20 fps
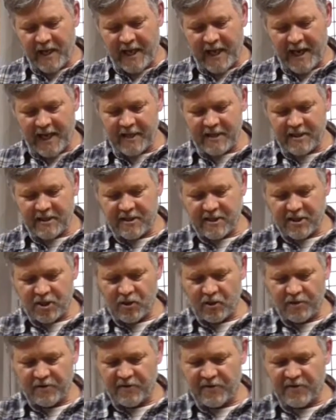And the
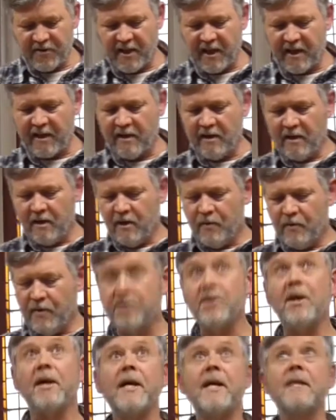sort of thing
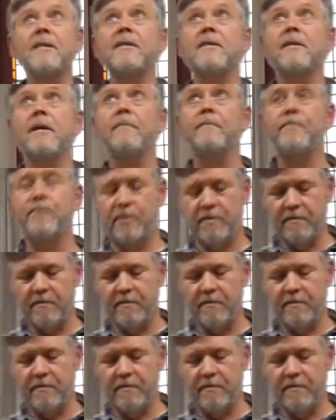which I ended up...